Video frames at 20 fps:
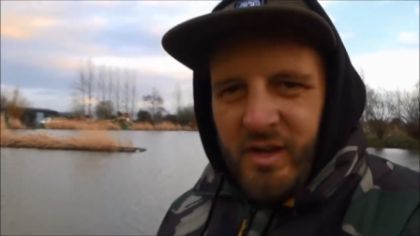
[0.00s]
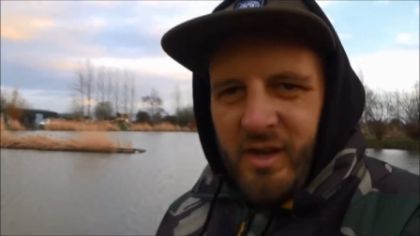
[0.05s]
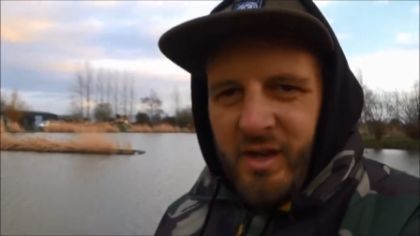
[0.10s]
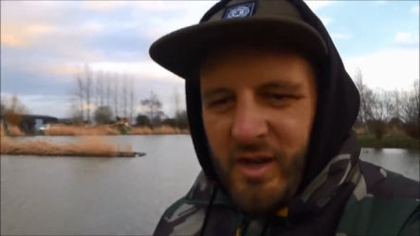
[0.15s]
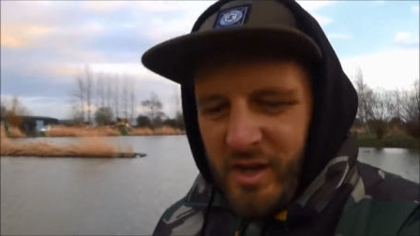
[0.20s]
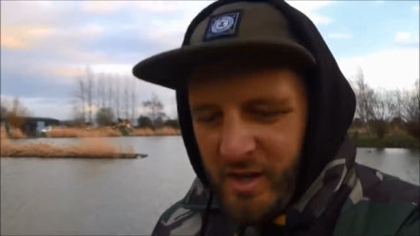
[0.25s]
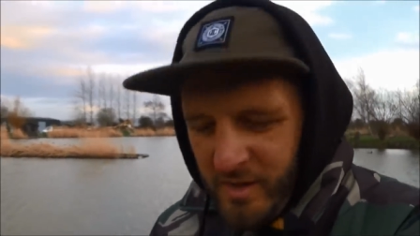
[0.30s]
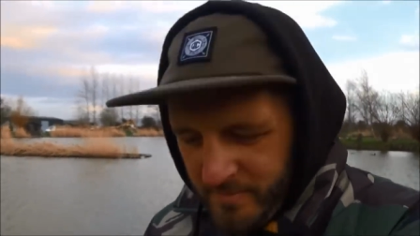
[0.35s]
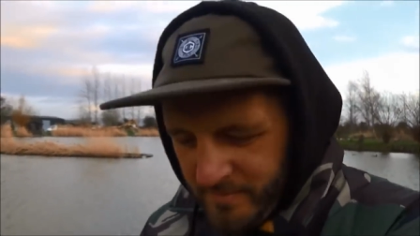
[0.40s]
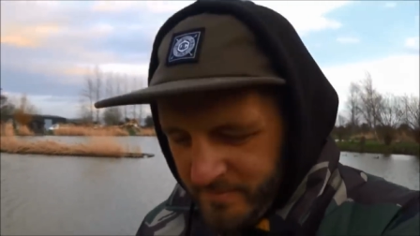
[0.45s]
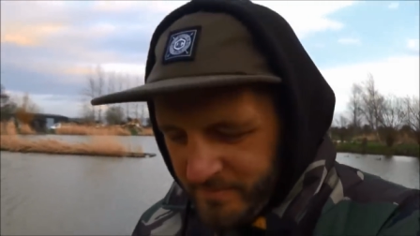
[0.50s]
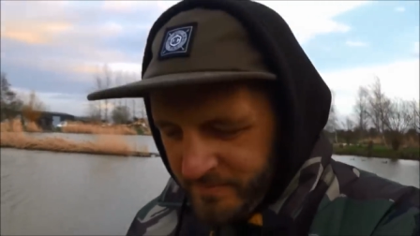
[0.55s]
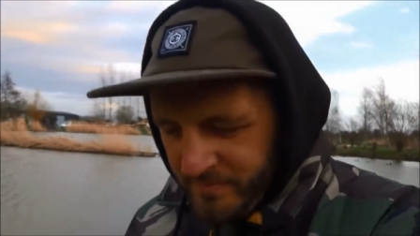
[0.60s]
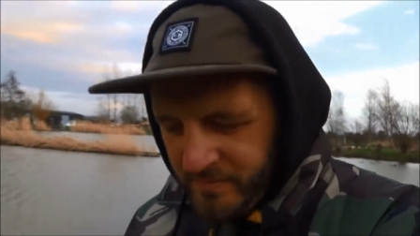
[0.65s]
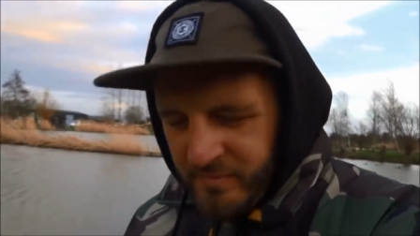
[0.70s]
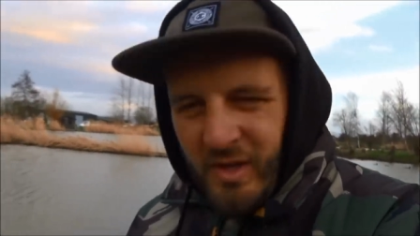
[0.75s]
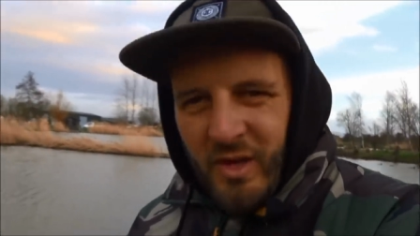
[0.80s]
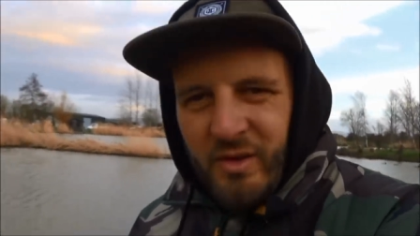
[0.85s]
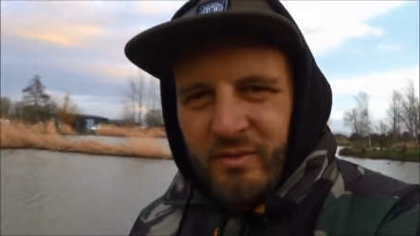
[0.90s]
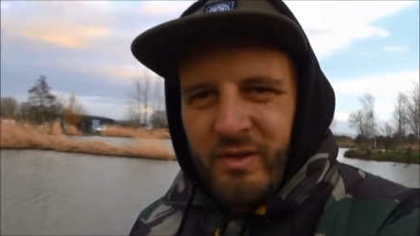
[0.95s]

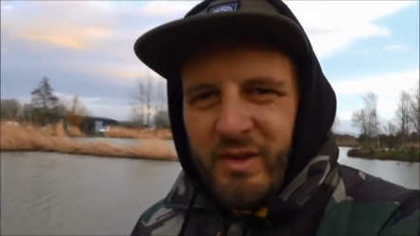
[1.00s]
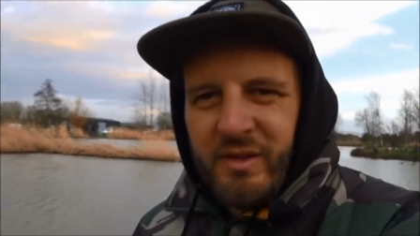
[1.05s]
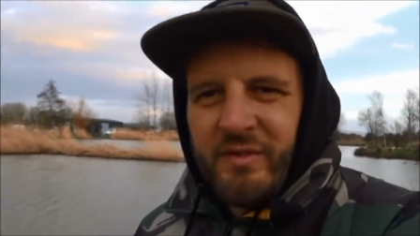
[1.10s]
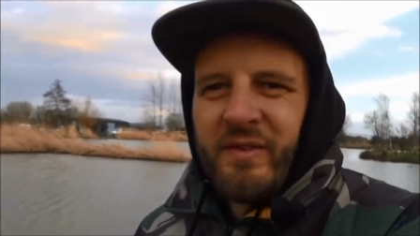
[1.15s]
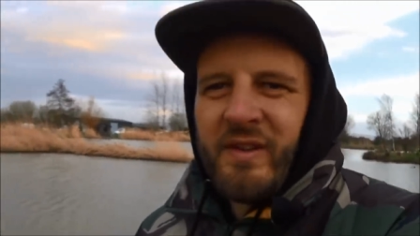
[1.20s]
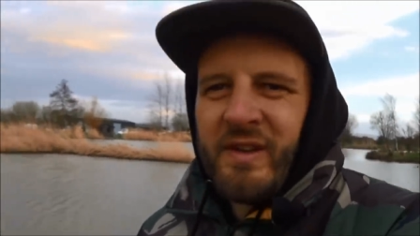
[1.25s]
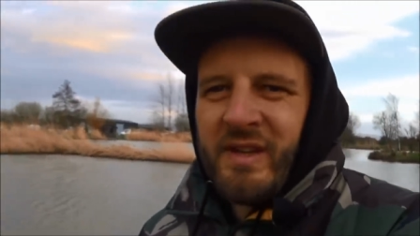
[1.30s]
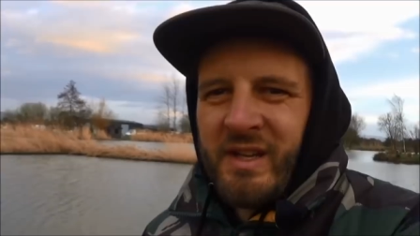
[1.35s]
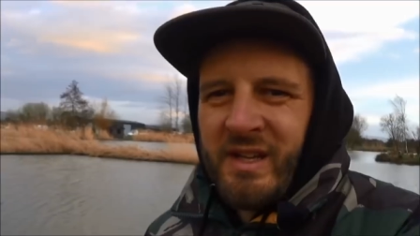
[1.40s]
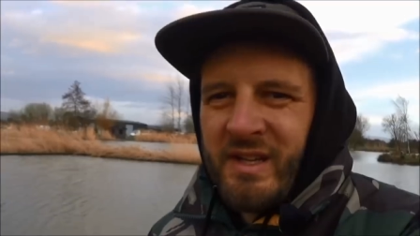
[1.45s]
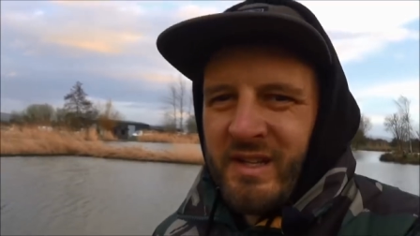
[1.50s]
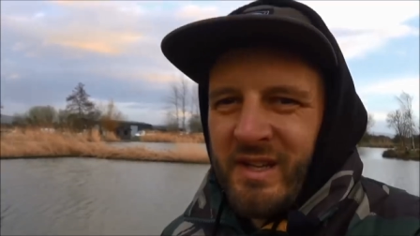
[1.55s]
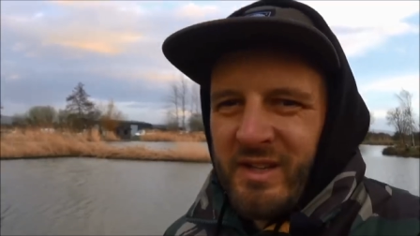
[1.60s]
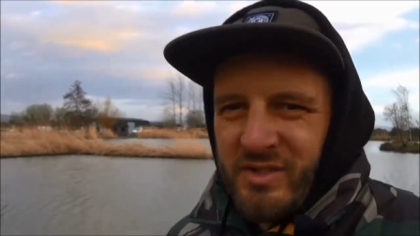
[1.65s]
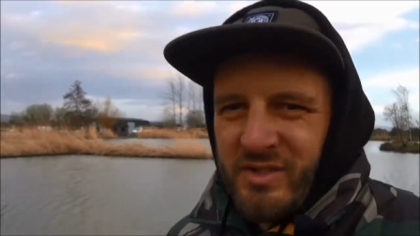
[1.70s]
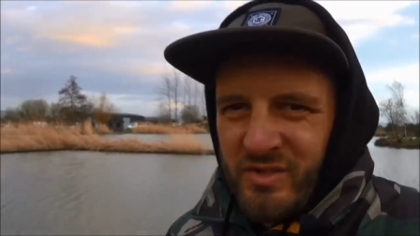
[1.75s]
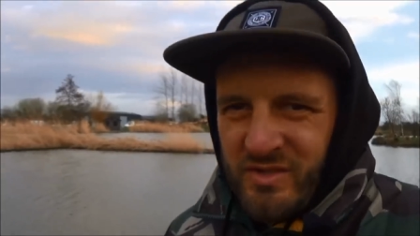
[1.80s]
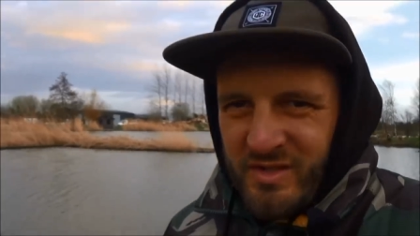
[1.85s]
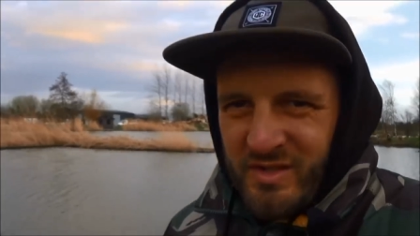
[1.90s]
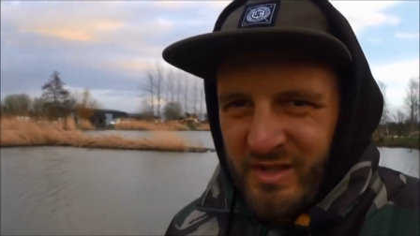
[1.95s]
Don't really think the
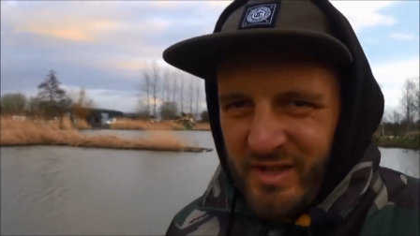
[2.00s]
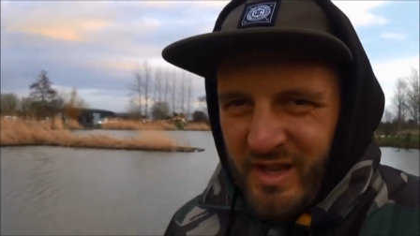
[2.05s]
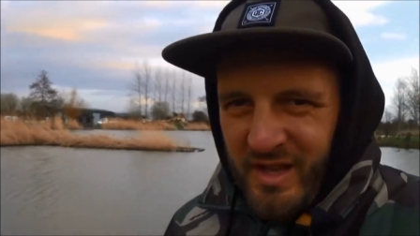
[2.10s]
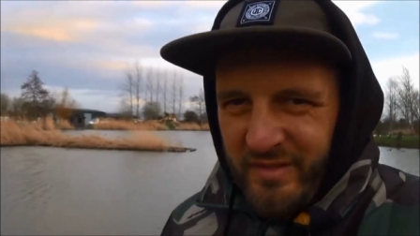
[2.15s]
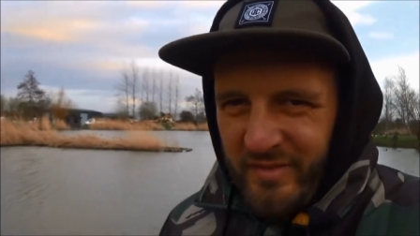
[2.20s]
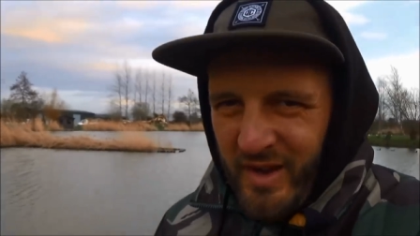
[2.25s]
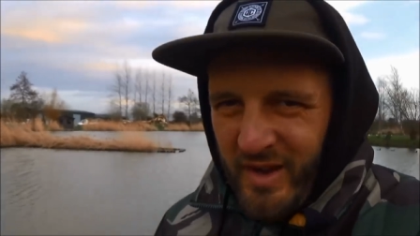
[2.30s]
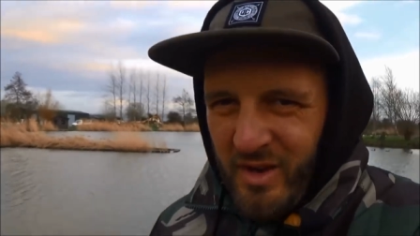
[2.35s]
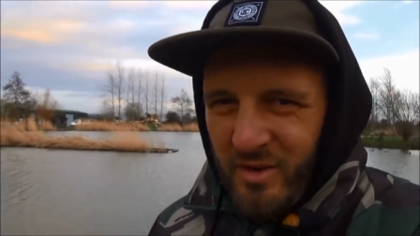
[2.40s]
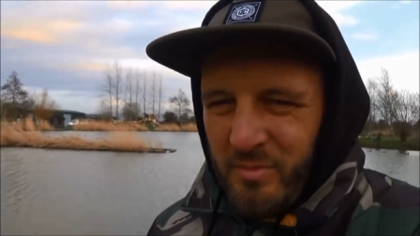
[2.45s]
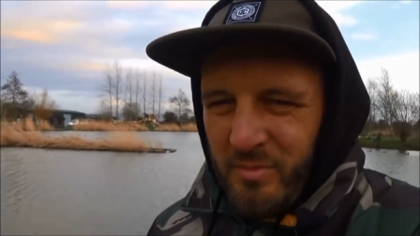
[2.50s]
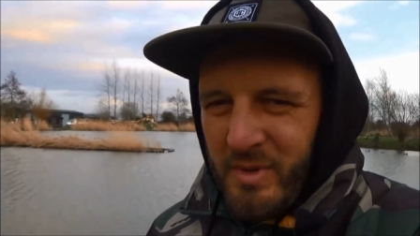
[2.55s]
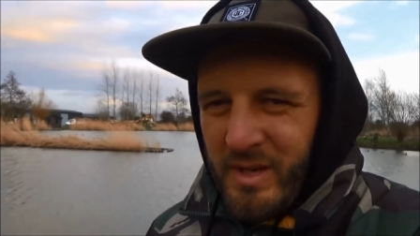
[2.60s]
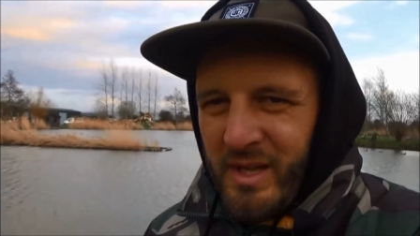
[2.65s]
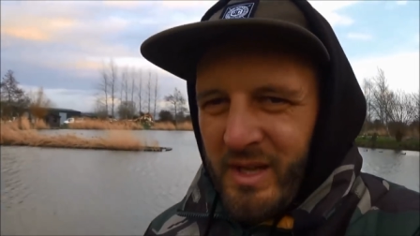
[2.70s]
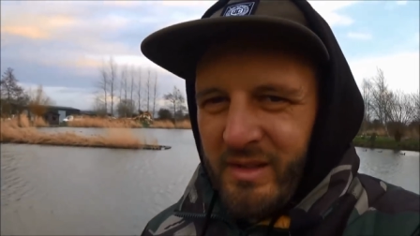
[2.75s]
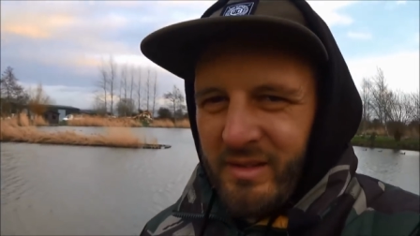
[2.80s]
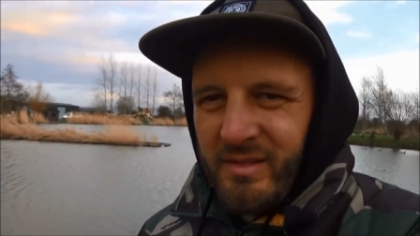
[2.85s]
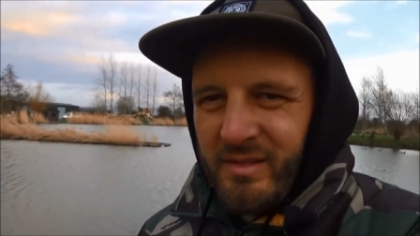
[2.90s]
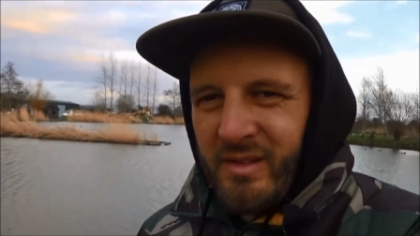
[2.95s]
conditions today have helped
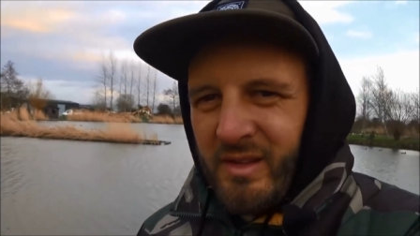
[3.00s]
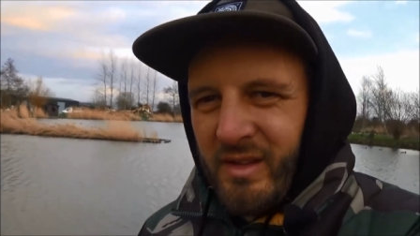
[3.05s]
me in